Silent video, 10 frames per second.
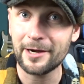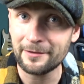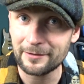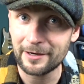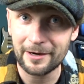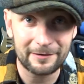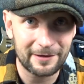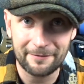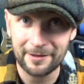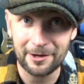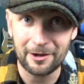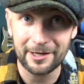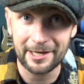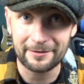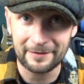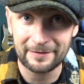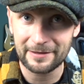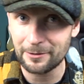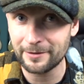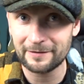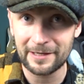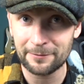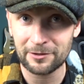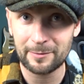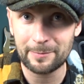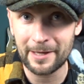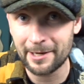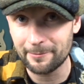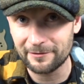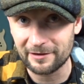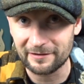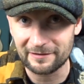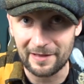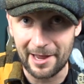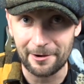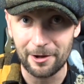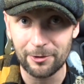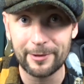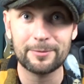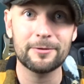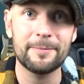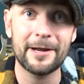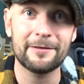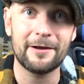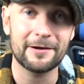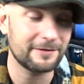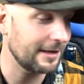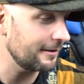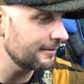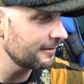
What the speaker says: All right, so here is everything all together. This is the only sequence we're going to be playing. We're just going to slide all the way through the pentatonic scale.